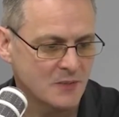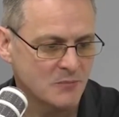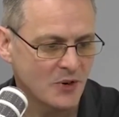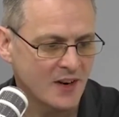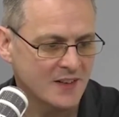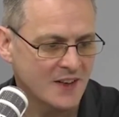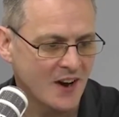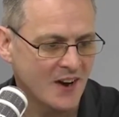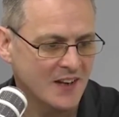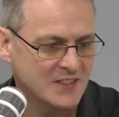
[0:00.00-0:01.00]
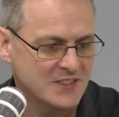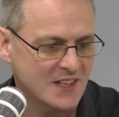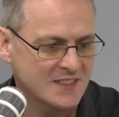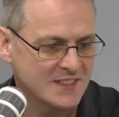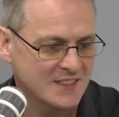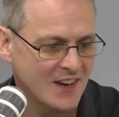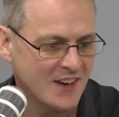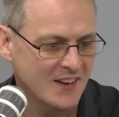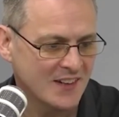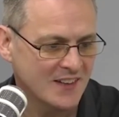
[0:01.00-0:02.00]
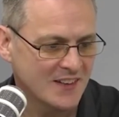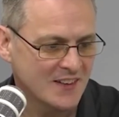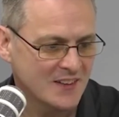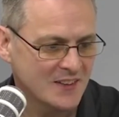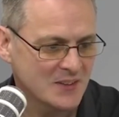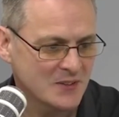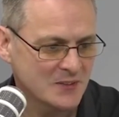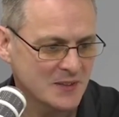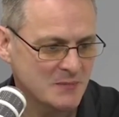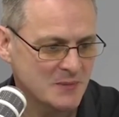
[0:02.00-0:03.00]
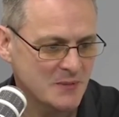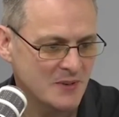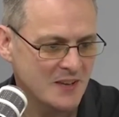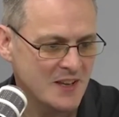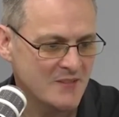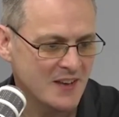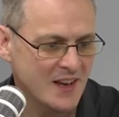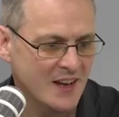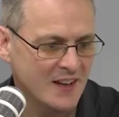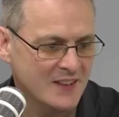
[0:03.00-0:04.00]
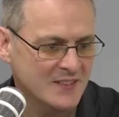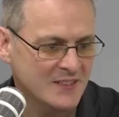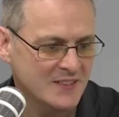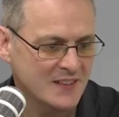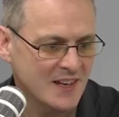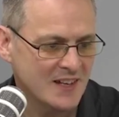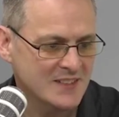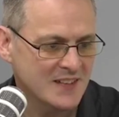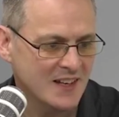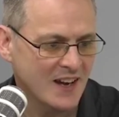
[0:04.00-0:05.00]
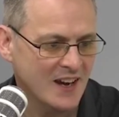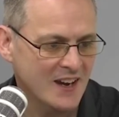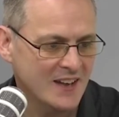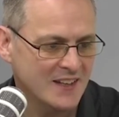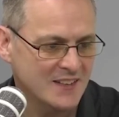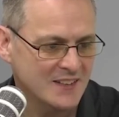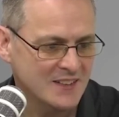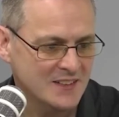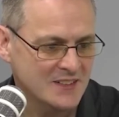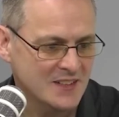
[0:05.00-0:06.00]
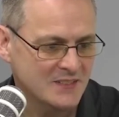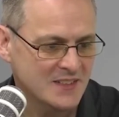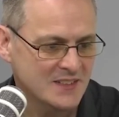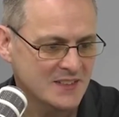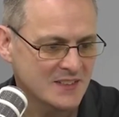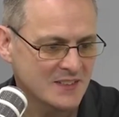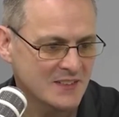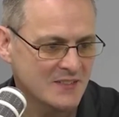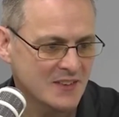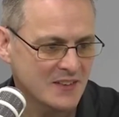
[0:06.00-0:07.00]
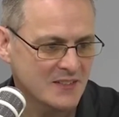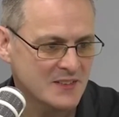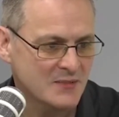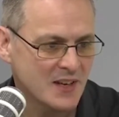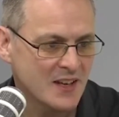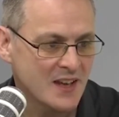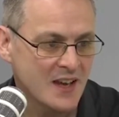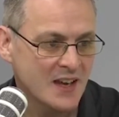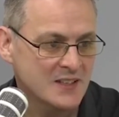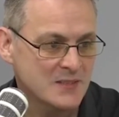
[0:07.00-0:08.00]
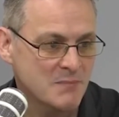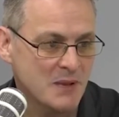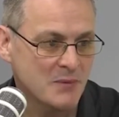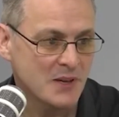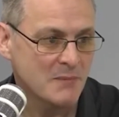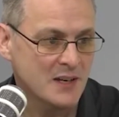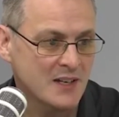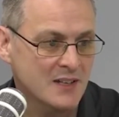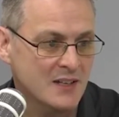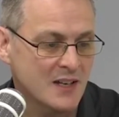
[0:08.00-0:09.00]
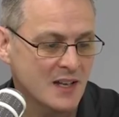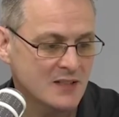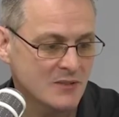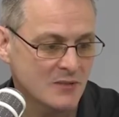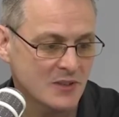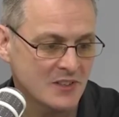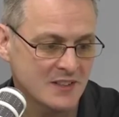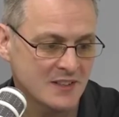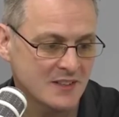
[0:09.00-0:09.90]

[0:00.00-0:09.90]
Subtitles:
Brian, hi. Jason, hi. Look at all these people. Yvette, hello. Angela, hi. Jeff, this way, and just people coming in. It's all good.